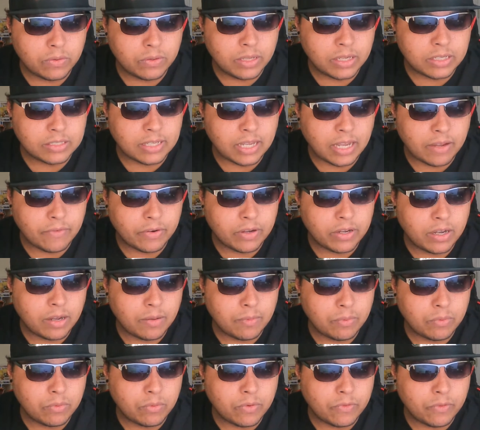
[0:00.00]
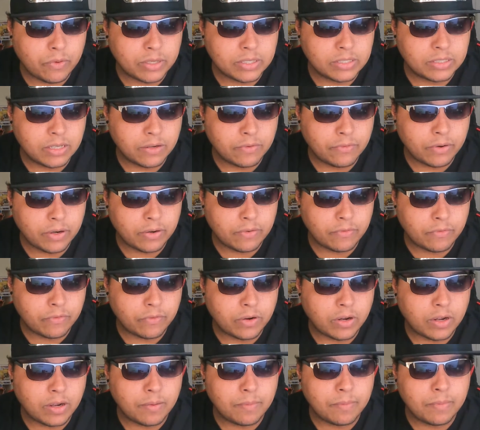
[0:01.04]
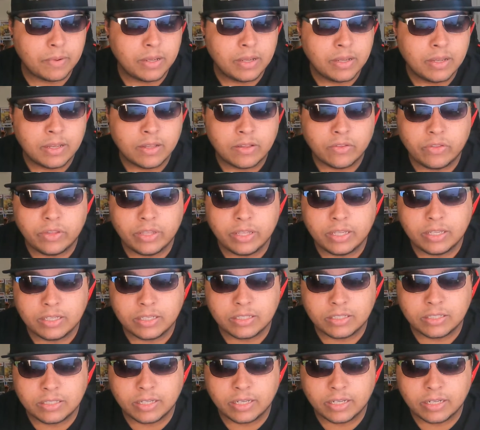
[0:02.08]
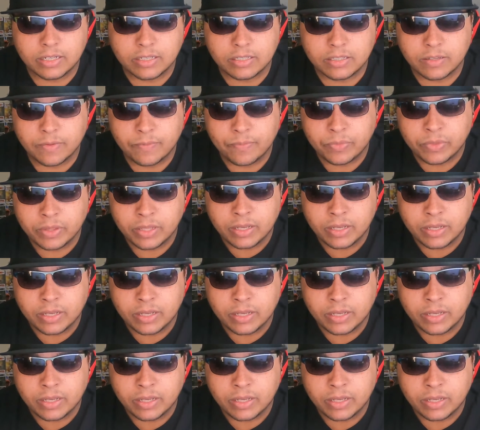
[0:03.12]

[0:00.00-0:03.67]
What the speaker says: does have a couple of ones different from the 6.